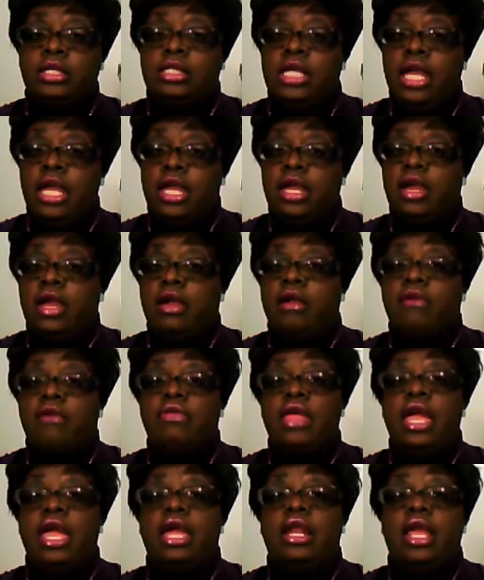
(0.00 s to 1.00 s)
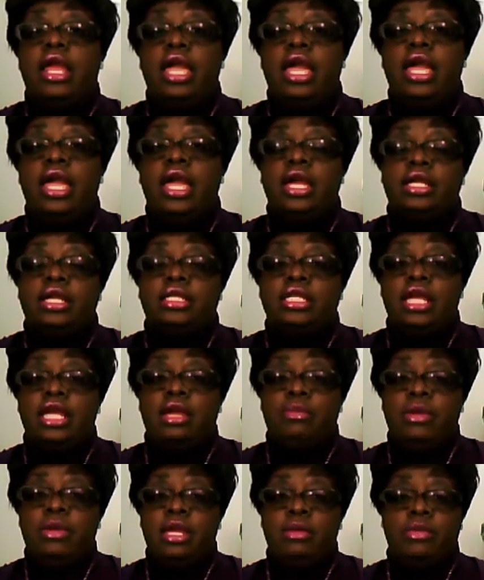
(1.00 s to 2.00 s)
take care of that
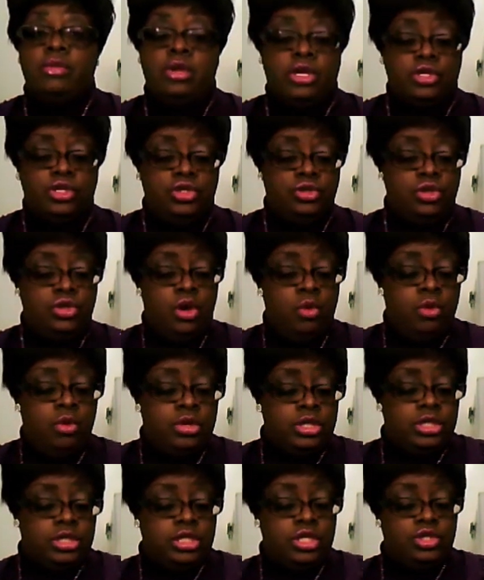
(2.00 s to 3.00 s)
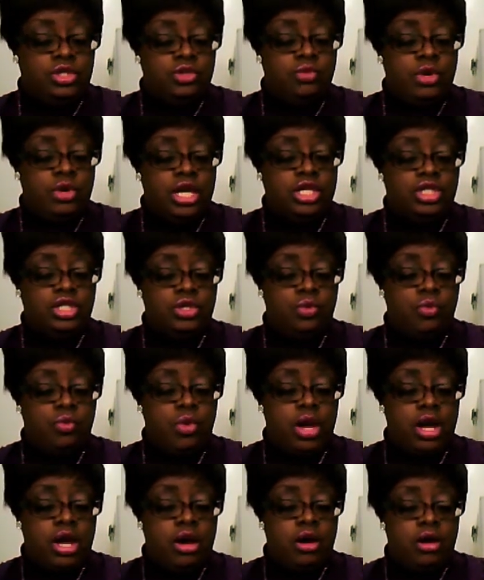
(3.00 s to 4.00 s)
ASAP, because you don't want a situation
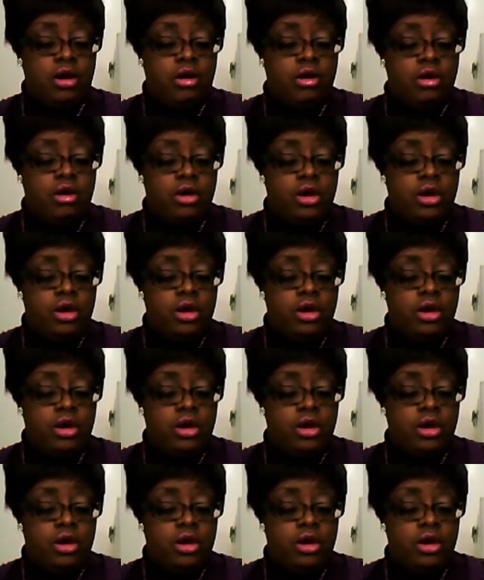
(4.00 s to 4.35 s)
where